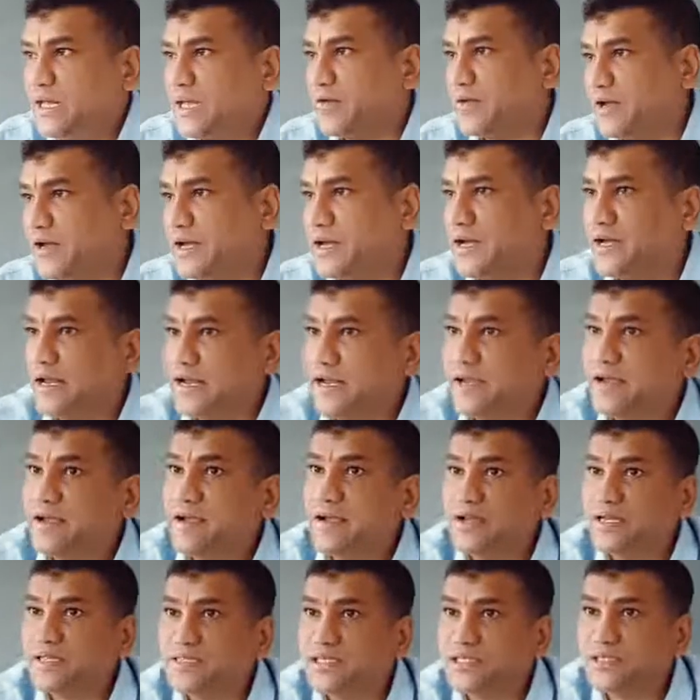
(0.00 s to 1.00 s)
added, and
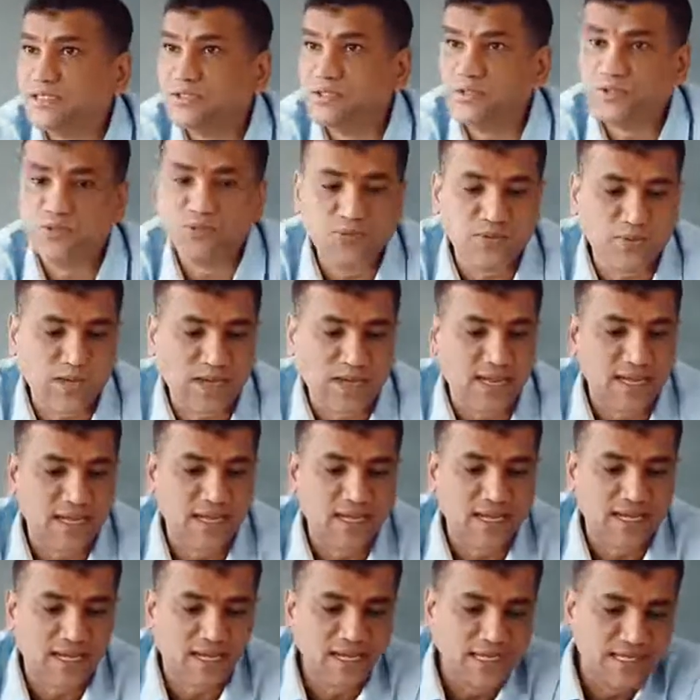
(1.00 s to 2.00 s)
recessive
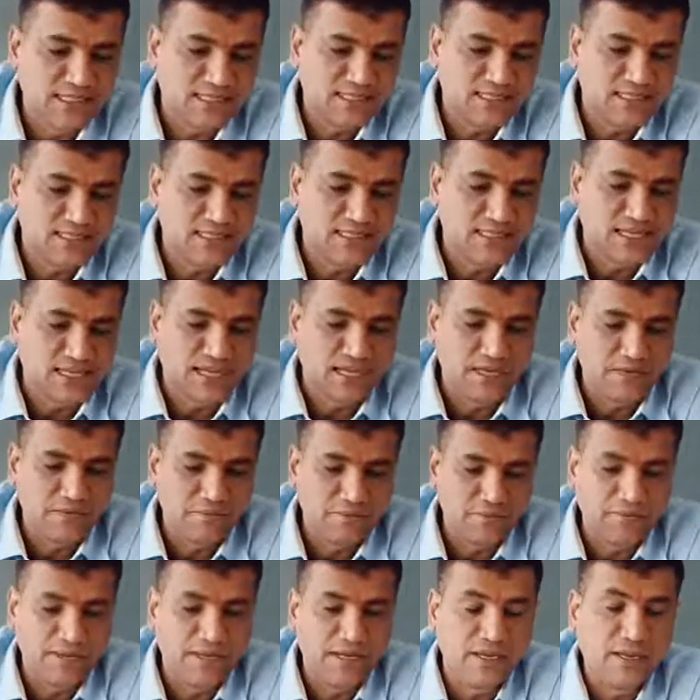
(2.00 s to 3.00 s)
alleles
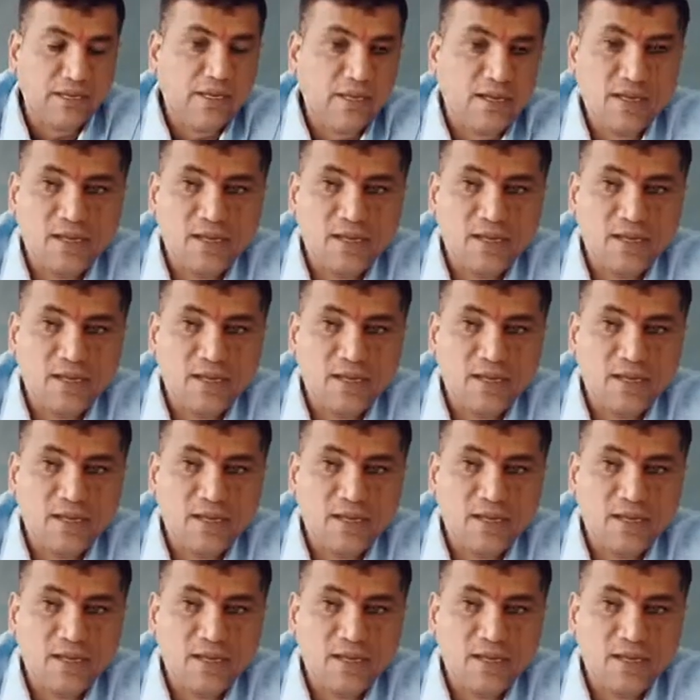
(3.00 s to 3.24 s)
can be